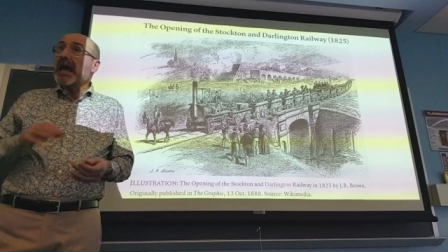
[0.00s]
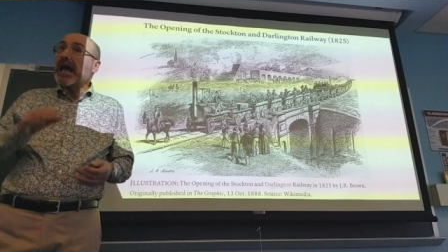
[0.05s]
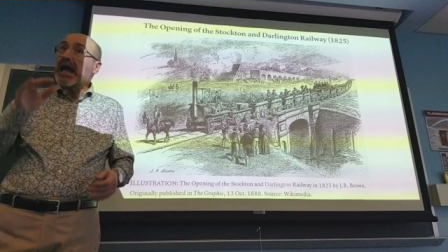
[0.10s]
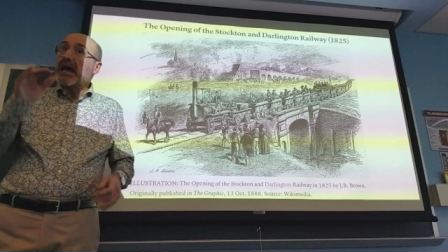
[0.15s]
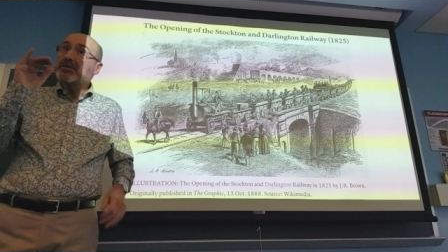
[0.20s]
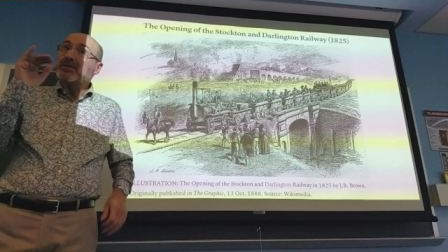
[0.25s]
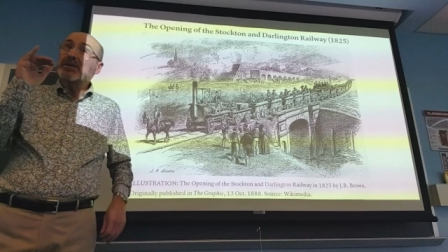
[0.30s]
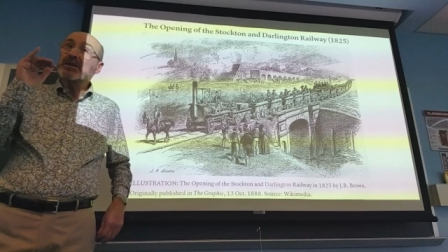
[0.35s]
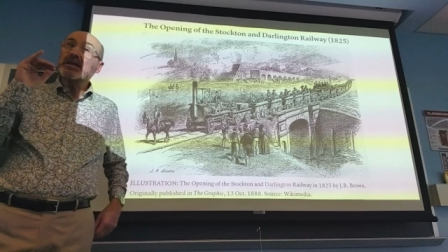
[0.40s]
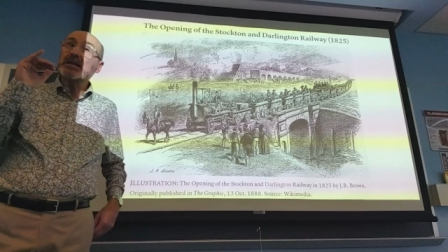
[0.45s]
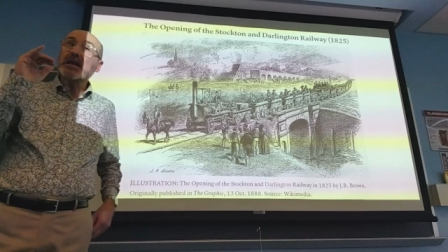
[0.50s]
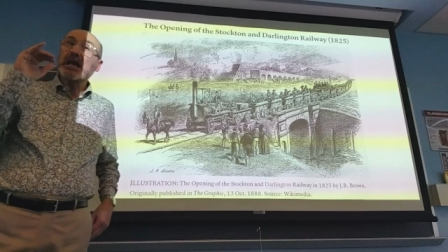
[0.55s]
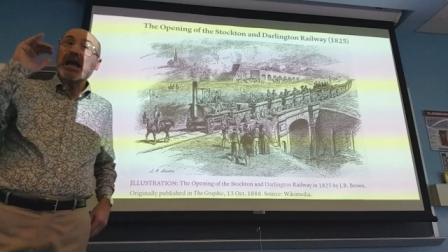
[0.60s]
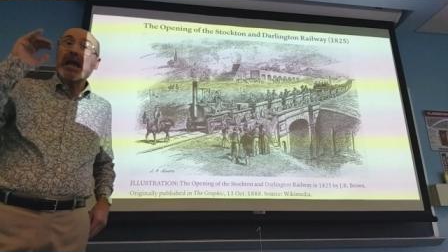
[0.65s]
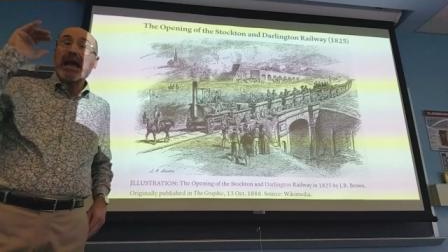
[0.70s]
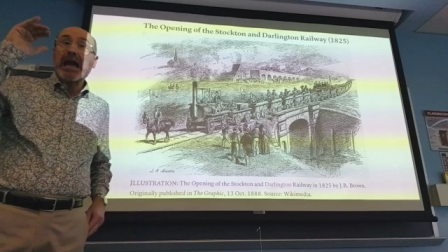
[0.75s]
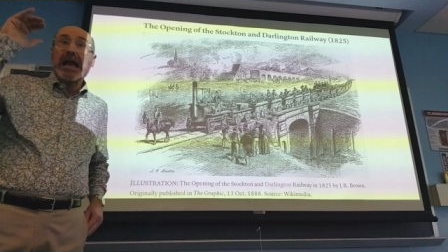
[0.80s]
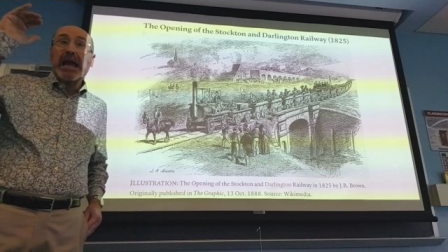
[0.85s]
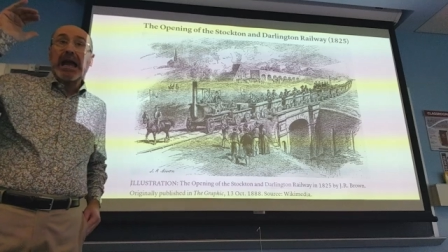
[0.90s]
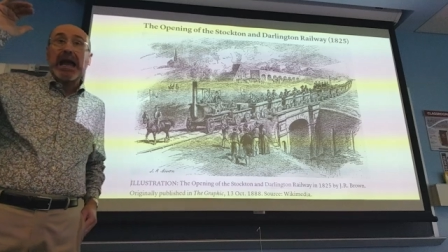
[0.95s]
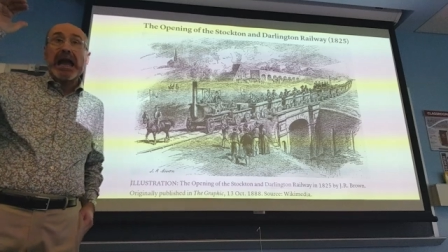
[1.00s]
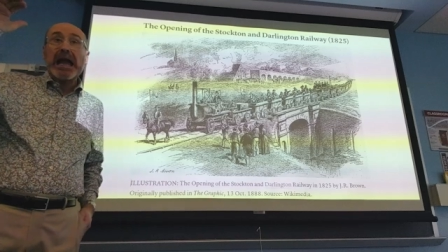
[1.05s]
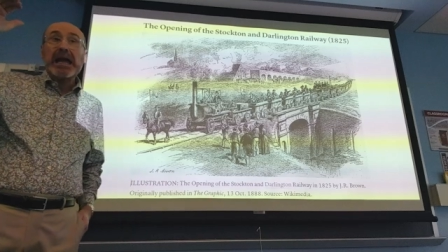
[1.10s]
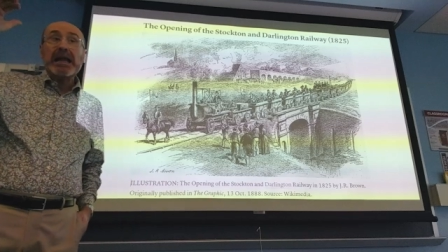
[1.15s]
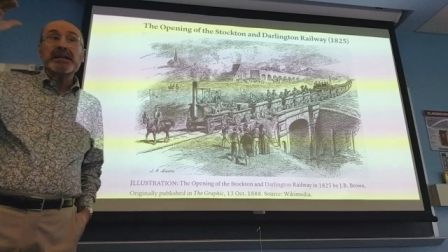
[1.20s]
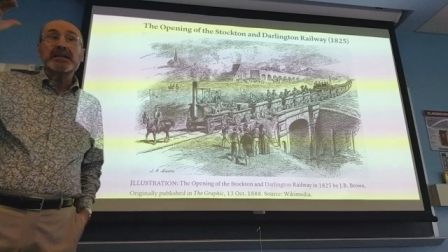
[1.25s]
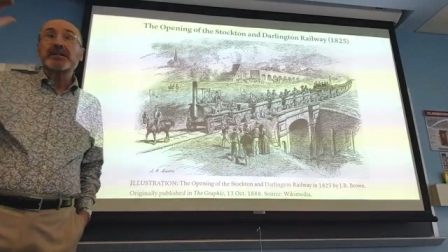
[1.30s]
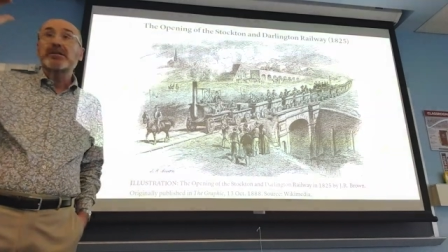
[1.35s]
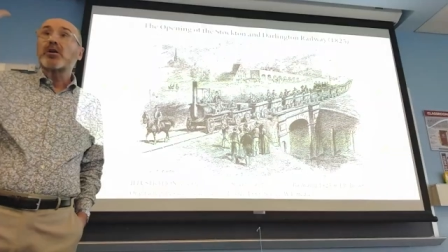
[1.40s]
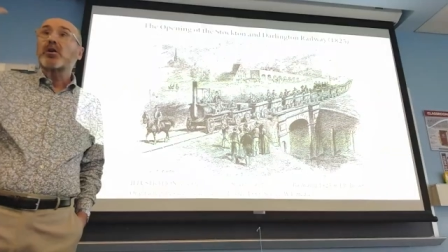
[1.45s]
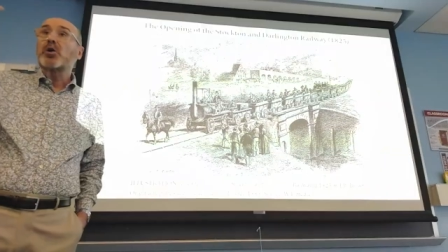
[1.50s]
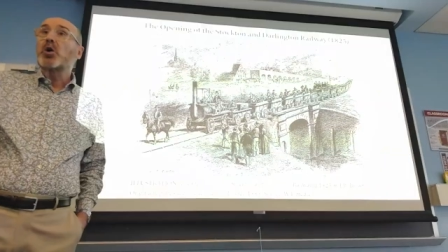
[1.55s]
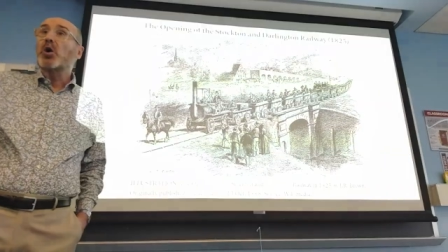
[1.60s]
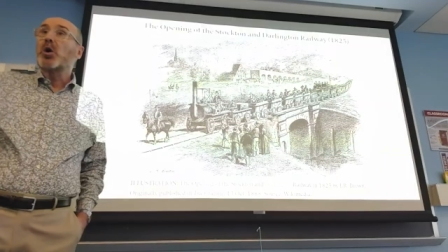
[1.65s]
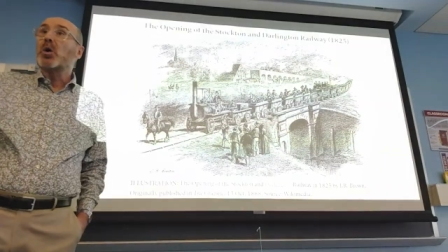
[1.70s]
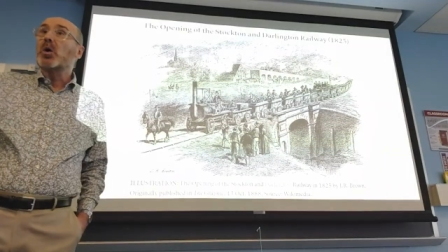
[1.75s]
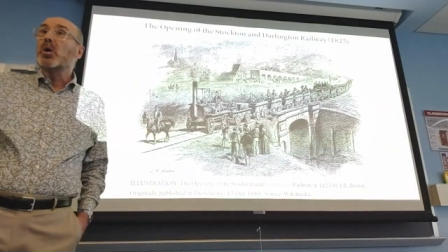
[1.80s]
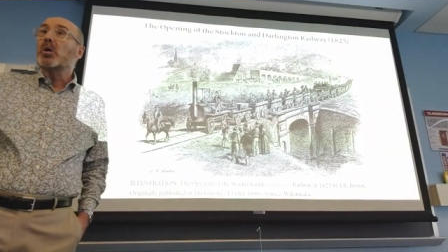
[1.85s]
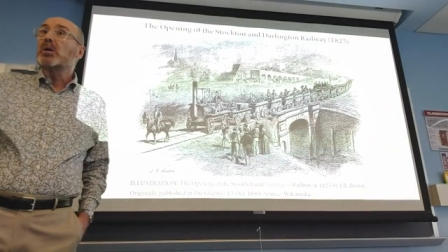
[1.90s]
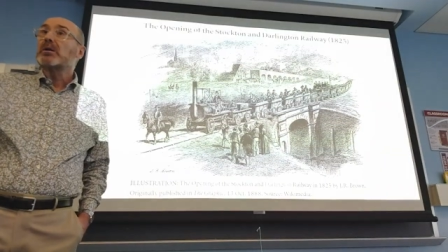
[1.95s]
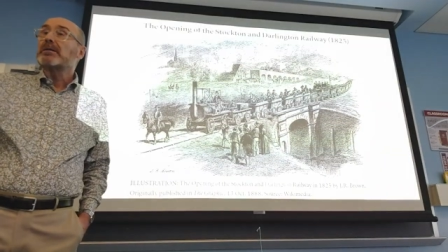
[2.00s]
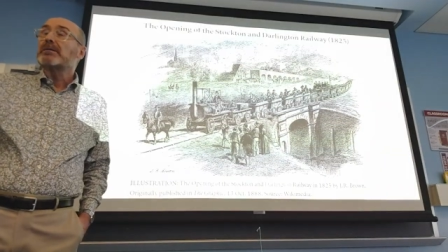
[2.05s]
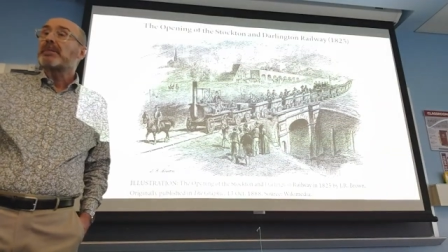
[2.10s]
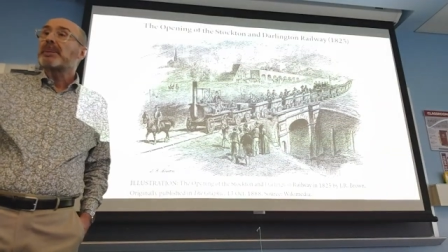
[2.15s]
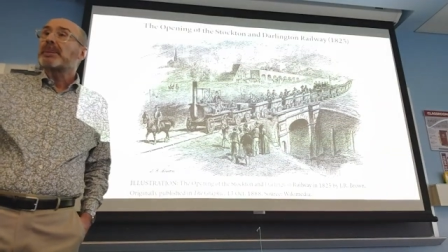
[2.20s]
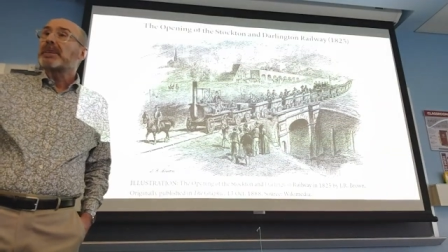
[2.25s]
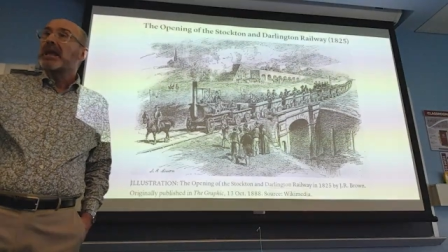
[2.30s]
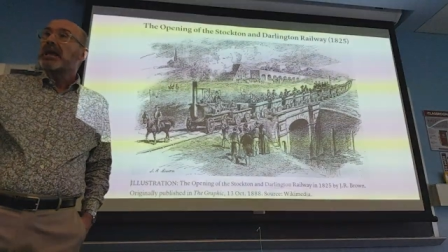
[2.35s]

And the end goal